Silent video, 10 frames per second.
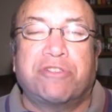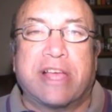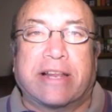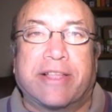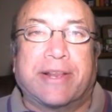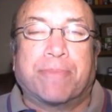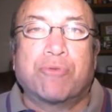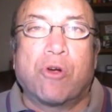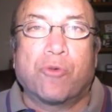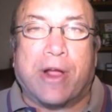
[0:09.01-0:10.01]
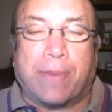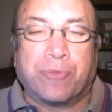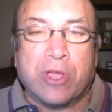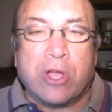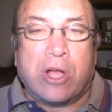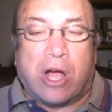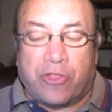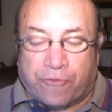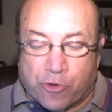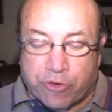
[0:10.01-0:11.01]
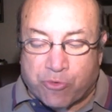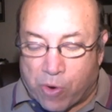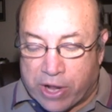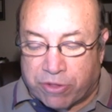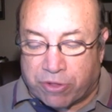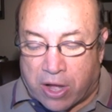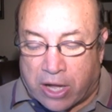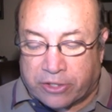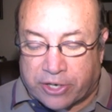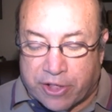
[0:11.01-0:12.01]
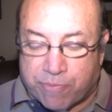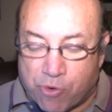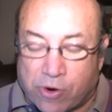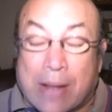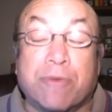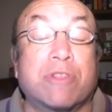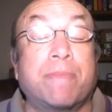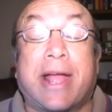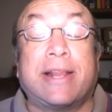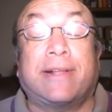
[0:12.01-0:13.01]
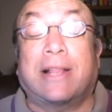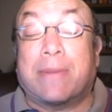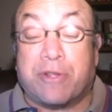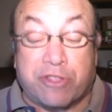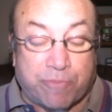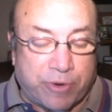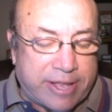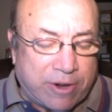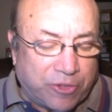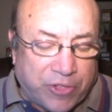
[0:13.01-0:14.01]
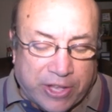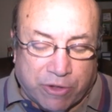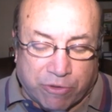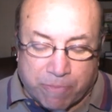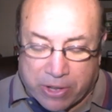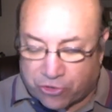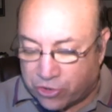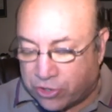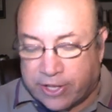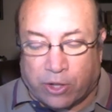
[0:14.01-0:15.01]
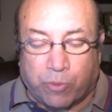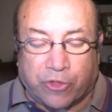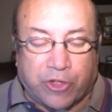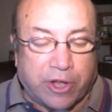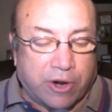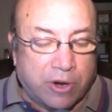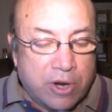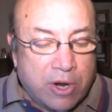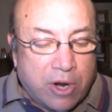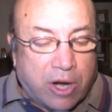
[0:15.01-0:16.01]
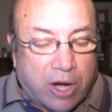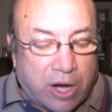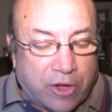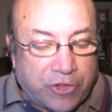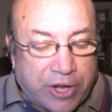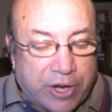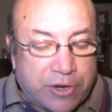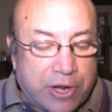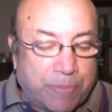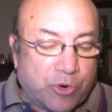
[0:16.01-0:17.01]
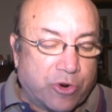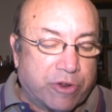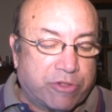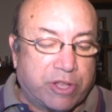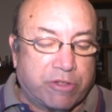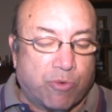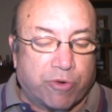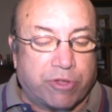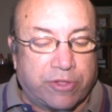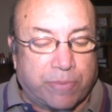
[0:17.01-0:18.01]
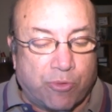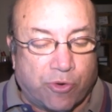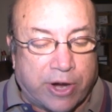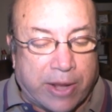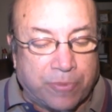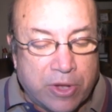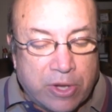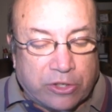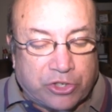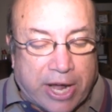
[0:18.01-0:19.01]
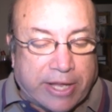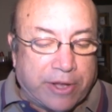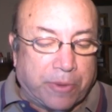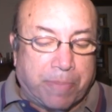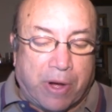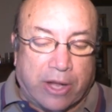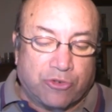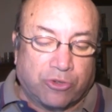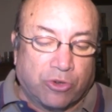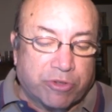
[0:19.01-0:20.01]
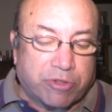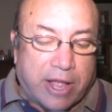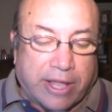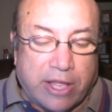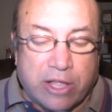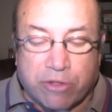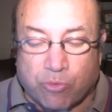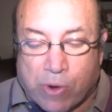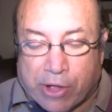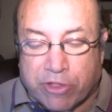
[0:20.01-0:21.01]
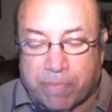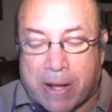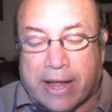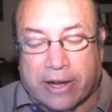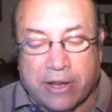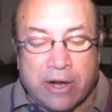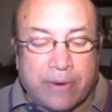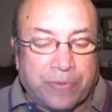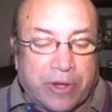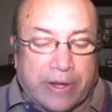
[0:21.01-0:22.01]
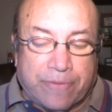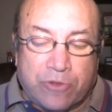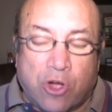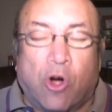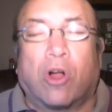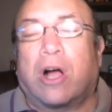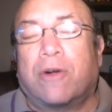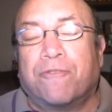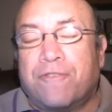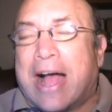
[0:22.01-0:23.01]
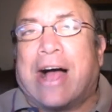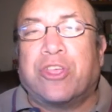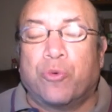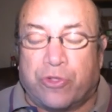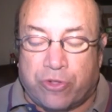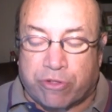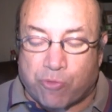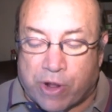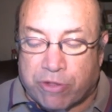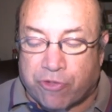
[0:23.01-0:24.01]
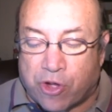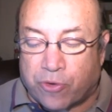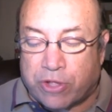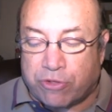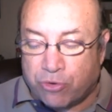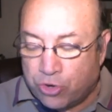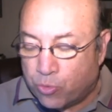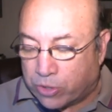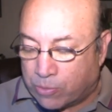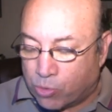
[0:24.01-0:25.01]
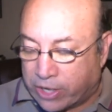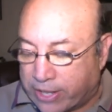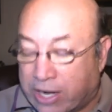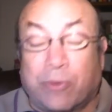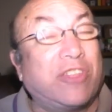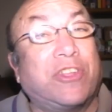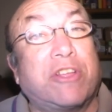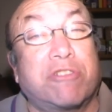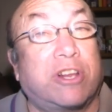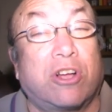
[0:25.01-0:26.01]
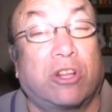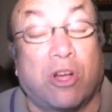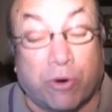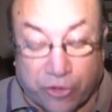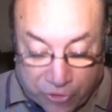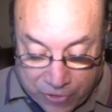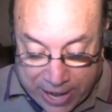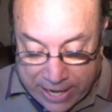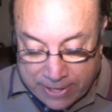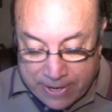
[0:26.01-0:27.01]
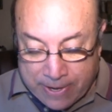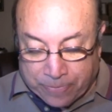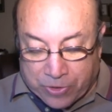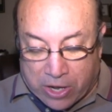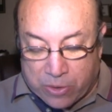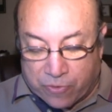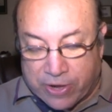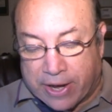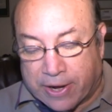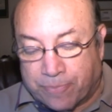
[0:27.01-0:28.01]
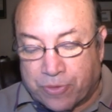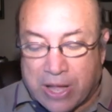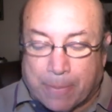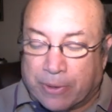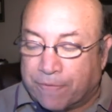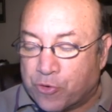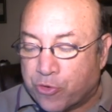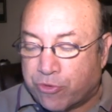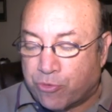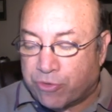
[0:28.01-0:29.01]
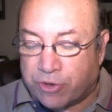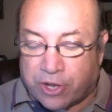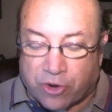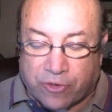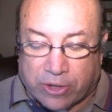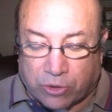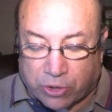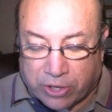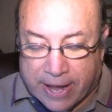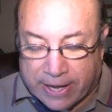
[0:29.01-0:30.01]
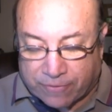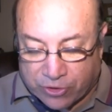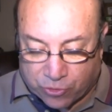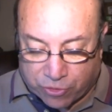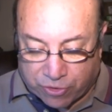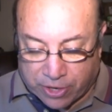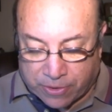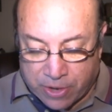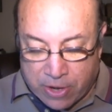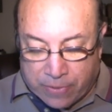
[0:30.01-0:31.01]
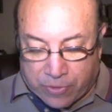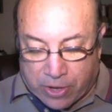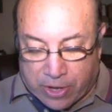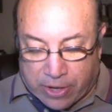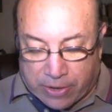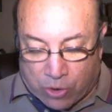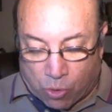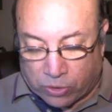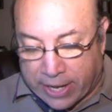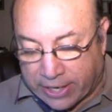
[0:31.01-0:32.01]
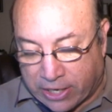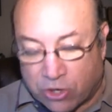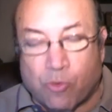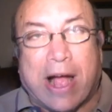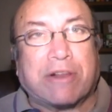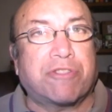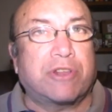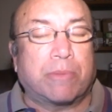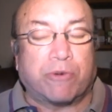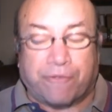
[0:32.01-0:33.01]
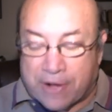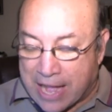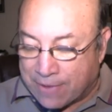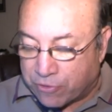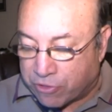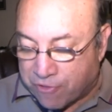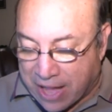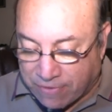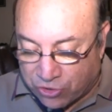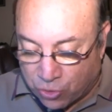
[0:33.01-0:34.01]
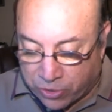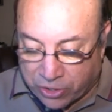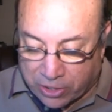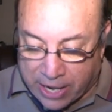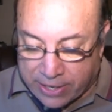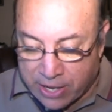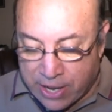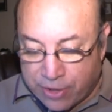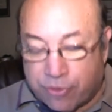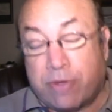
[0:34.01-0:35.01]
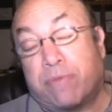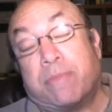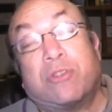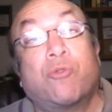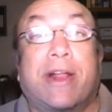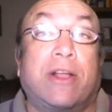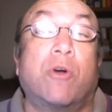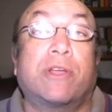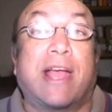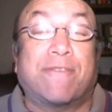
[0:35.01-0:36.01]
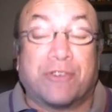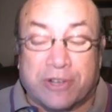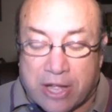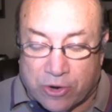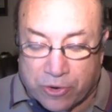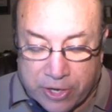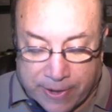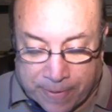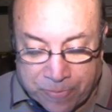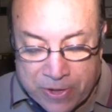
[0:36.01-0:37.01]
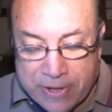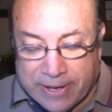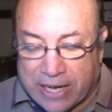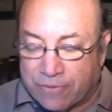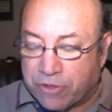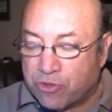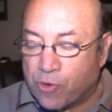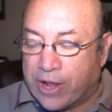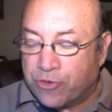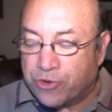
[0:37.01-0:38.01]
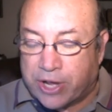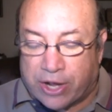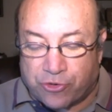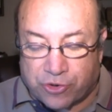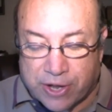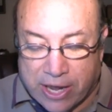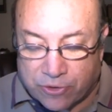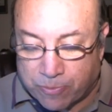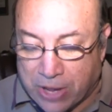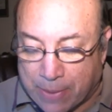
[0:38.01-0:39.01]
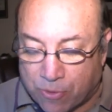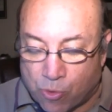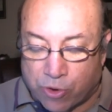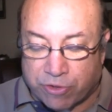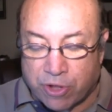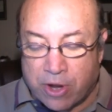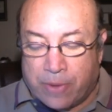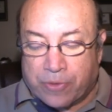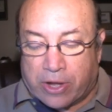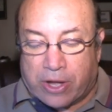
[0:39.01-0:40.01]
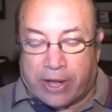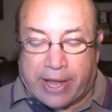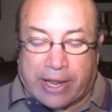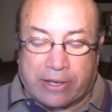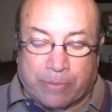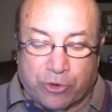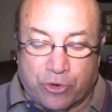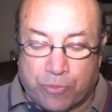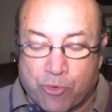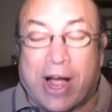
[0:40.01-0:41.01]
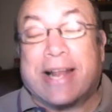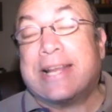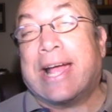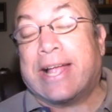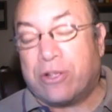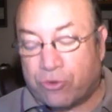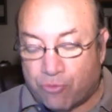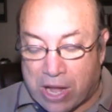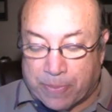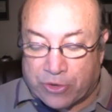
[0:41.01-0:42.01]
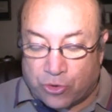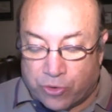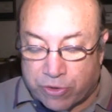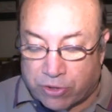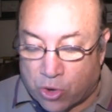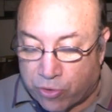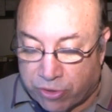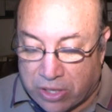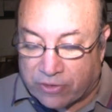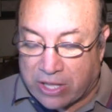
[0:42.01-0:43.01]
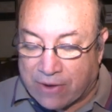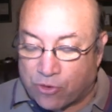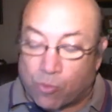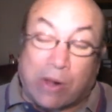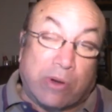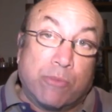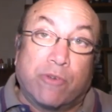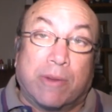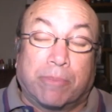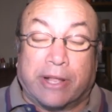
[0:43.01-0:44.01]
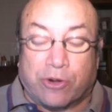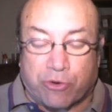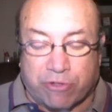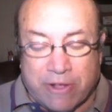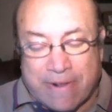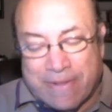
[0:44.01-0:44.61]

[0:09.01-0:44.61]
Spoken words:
Anita program. The first race on today's program is a maiden claiming sprint. I don't think there's much to deal with here. The number 6 horse on the program, Siegel Punch, looks like he is well spotted. No value in this race though. He's 2-1 in the morning line. I really think he's going to go lower than that. You've got a couple of firsters in here that look kind of interesting. A whole lot of congrats to number 5. It's 5-2 in the line. Seems to be training okay for Doug O'Neill. Kind of a stranger danger type of horse. And number 2, Brian Daniel, dropping to his lowest level ever while removing blinkers.